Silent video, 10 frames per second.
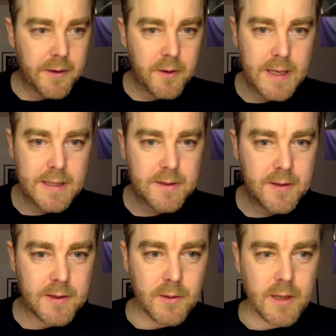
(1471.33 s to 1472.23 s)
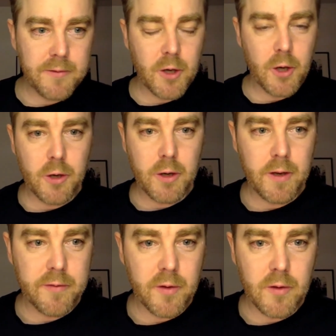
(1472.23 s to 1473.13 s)
hint: if you're going looking
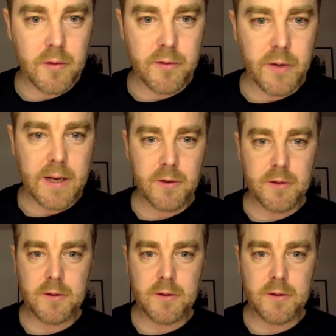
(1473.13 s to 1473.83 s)
for records,